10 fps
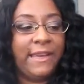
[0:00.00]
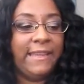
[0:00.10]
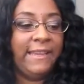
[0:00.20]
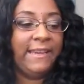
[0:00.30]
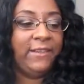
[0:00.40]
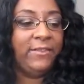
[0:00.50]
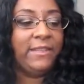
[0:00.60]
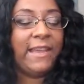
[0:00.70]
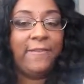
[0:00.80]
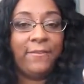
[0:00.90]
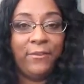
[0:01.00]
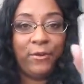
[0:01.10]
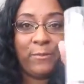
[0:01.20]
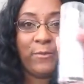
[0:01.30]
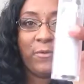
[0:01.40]
And then you just have a
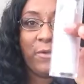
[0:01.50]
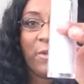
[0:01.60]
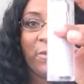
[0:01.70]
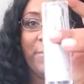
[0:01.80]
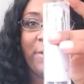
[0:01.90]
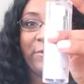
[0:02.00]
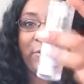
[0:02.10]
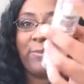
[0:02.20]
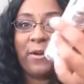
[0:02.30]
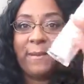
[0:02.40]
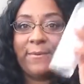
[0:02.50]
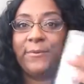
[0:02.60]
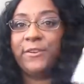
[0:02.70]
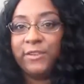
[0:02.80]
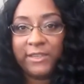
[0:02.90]
normal mineral primer
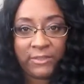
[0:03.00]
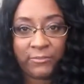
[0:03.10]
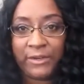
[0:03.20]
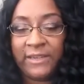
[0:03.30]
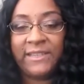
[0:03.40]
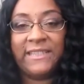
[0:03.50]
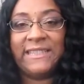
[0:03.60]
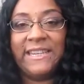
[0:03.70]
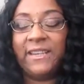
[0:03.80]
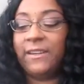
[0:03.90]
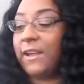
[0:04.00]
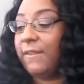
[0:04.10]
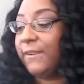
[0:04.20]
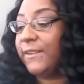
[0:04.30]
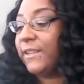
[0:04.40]
when you just want to just get good
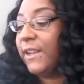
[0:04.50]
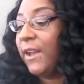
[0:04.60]
coverage.